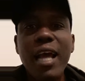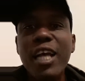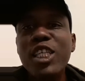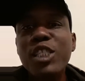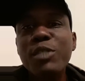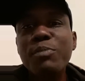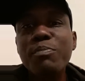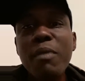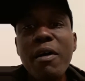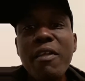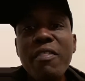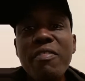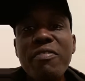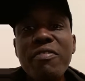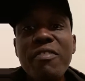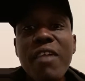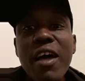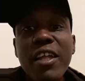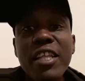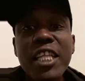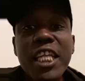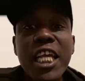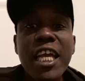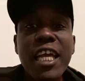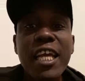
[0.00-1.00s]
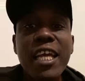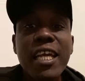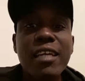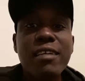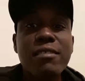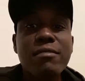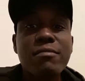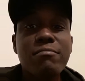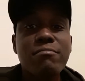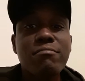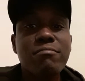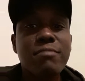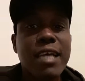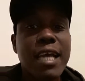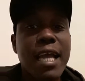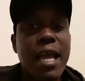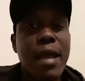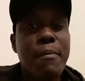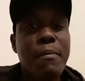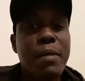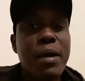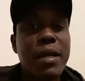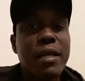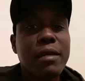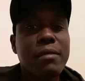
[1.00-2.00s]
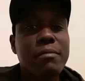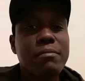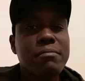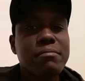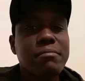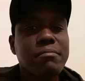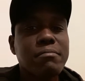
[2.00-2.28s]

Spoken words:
I spent nothing. I got money,